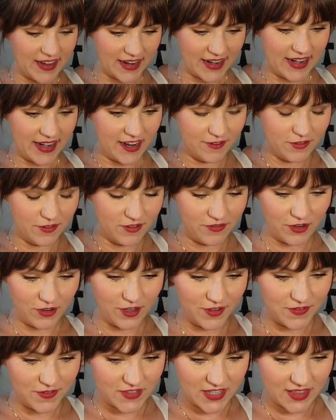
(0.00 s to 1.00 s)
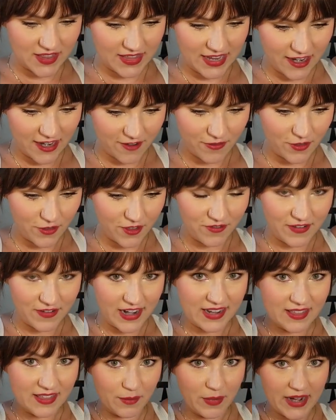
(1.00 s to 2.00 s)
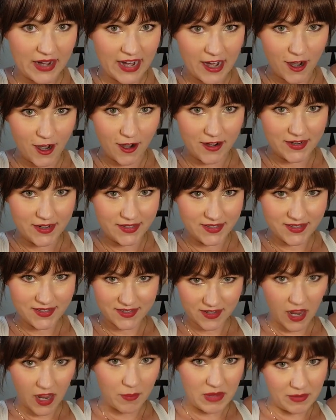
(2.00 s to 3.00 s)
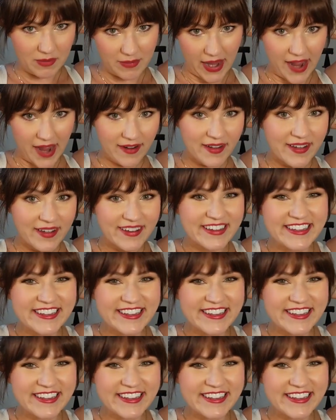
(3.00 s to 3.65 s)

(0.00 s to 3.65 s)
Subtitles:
I have EVOLVh to thank for the fact that my hair is coming back